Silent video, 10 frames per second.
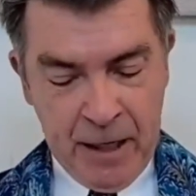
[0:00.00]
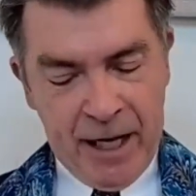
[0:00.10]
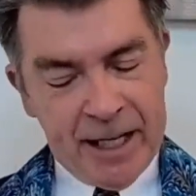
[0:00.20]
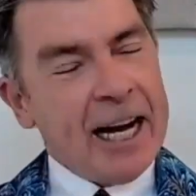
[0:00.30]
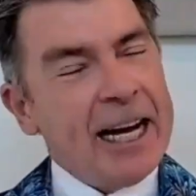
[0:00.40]

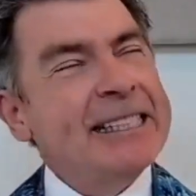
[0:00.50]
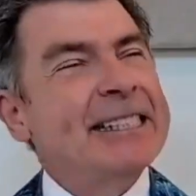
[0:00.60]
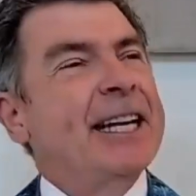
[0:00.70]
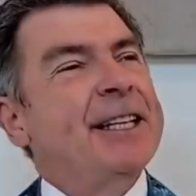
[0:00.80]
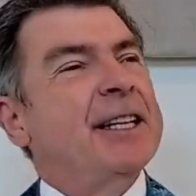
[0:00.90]
And I
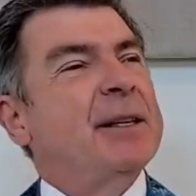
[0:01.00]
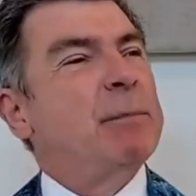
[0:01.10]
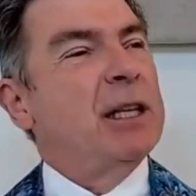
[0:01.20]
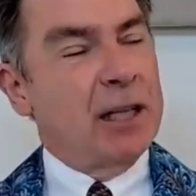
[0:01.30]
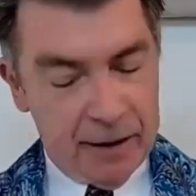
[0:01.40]
say that a
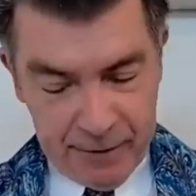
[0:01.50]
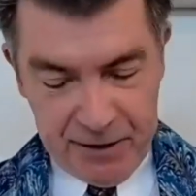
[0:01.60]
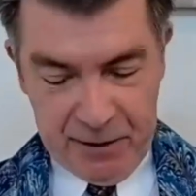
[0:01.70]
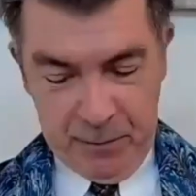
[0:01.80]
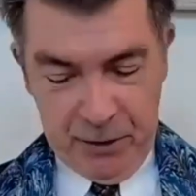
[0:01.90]

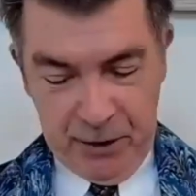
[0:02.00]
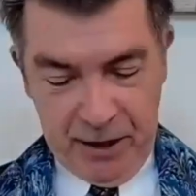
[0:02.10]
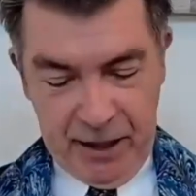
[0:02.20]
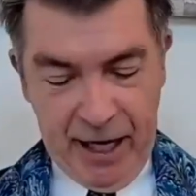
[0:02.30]
beloved community